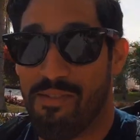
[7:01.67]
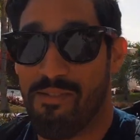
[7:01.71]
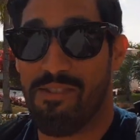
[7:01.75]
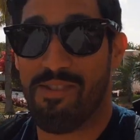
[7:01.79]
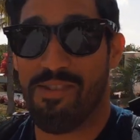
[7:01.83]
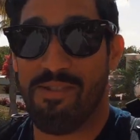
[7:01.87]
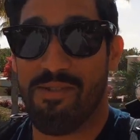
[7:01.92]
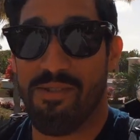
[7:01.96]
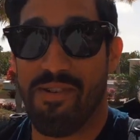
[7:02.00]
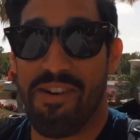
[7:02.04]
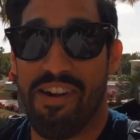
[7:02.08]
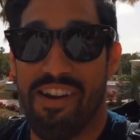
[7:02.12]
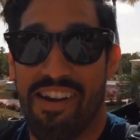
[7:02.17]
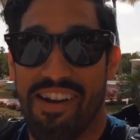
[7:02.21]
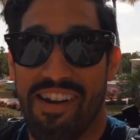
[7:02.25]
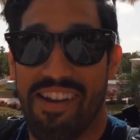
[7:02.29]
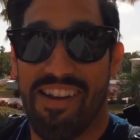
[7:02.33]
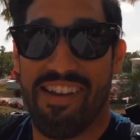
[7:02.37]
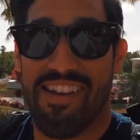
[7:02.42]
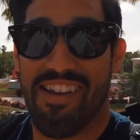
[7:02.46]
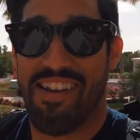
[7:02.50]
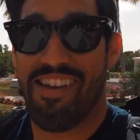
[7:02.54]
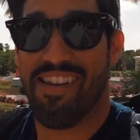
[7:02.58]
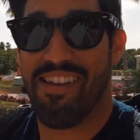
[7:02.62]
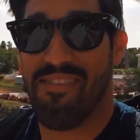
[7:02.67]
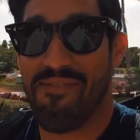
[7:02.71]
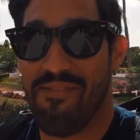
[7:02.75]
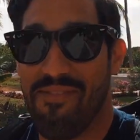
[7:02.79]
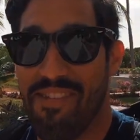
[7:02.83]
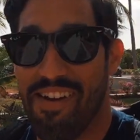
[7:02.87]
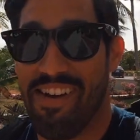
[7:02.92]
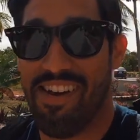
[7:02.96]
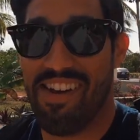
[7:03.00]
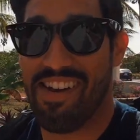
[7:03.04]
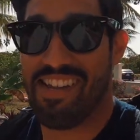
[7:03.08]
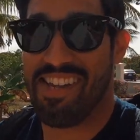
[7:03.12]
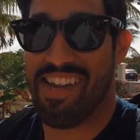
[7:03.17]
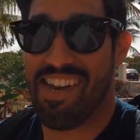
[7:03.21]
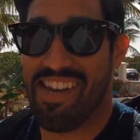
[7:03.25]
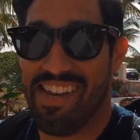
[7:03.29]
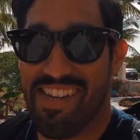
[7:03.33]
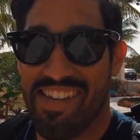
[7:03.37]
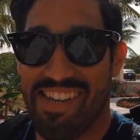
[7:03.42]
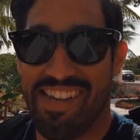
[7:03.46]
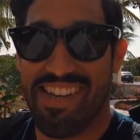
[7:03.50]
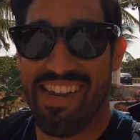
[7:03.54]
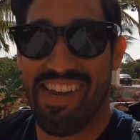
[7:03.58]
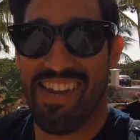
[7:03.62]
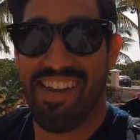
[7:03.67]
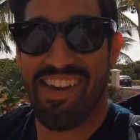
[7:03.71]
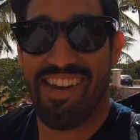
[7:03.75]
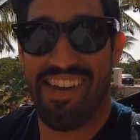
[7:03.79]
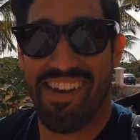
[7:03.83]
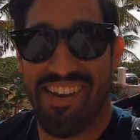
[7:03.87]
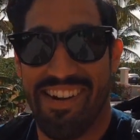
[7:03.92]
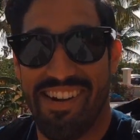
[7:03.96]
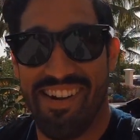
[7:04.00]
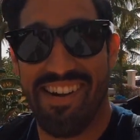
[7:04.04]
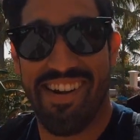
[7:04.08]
resort. I'm very excited to stay here.